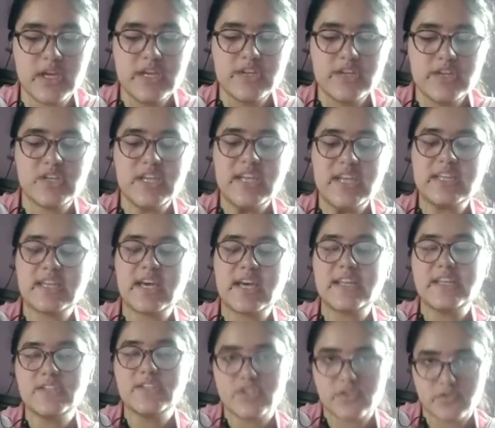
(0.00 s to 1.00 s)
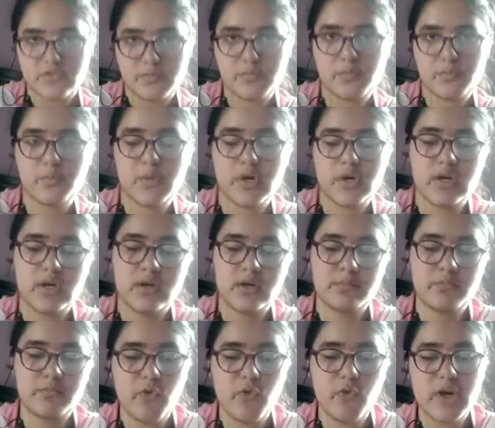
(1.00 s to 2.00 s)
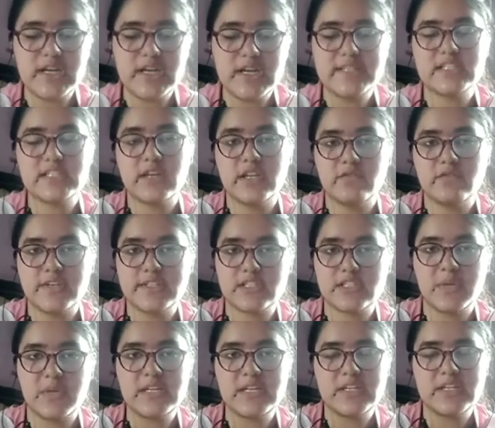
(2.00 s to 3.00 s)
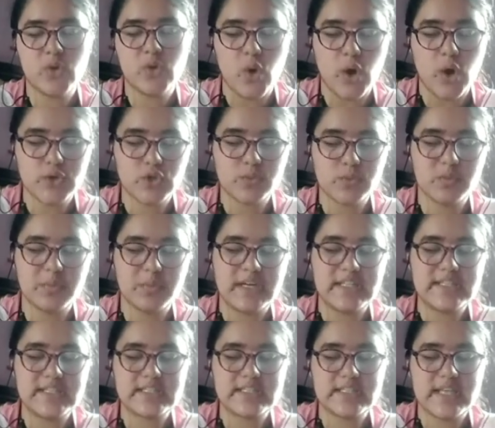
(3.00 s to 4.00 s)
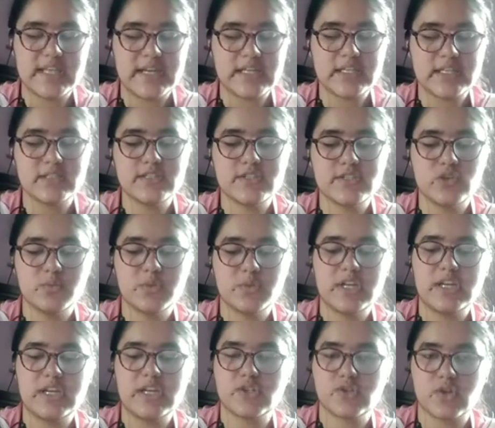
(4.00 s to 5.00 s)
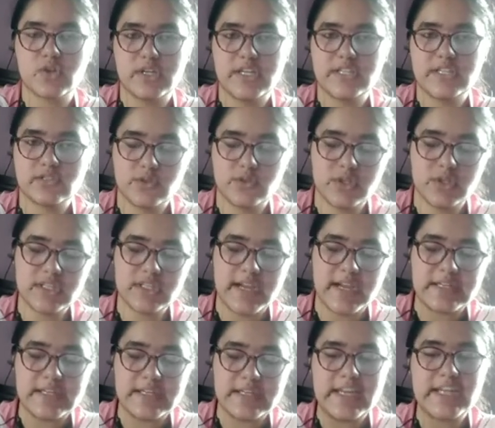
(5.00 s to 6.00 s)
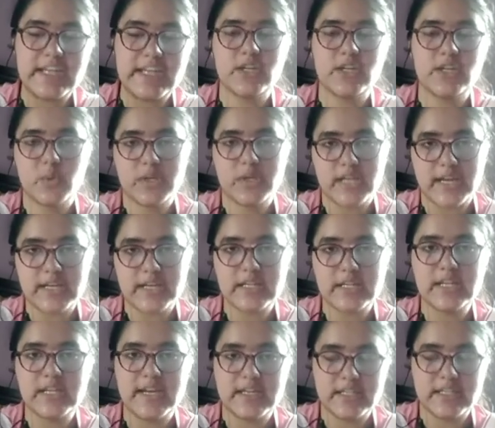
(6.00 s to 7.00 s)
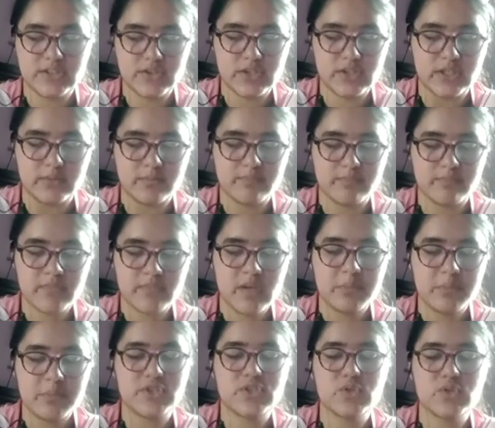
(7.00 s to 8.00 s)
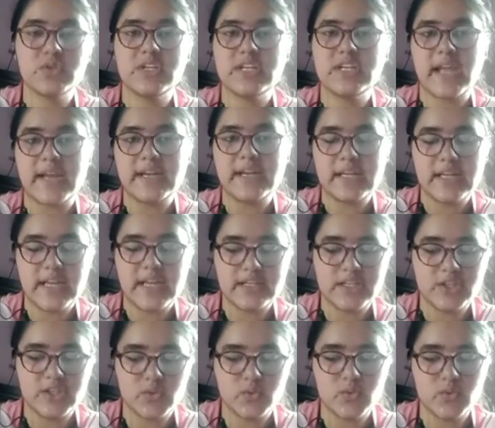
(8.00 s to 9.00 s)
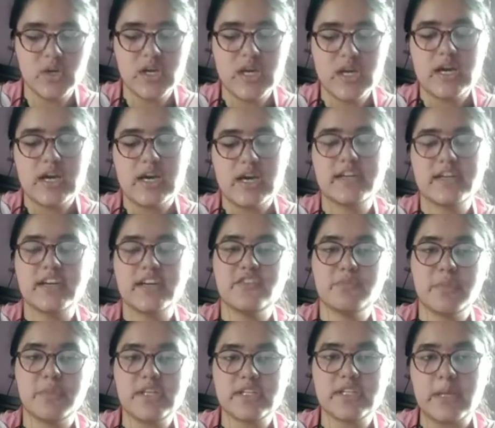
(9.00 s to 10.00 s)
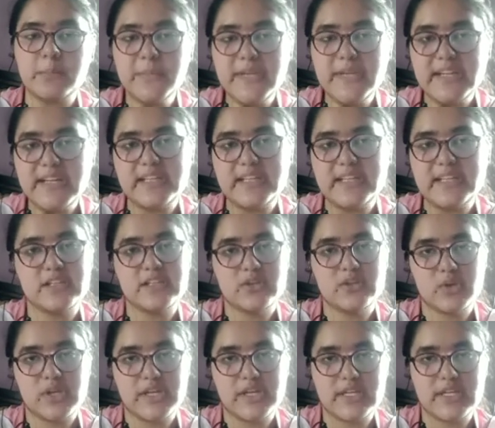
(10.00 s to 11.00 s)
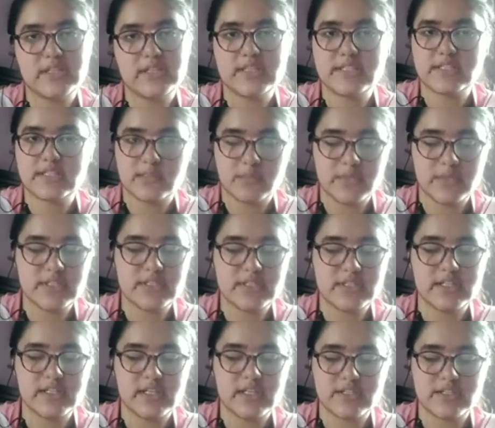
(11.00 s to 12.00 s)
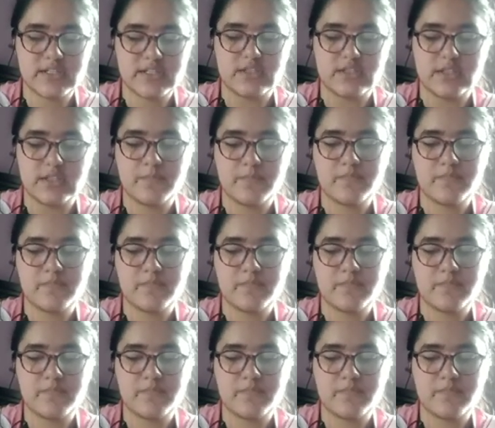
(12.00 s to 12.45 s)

She encouraged uh, foreign investment in automobiles and consumer electronics during 1982 and 1983. But soon in 1982, her government completely deregulated the cement industry.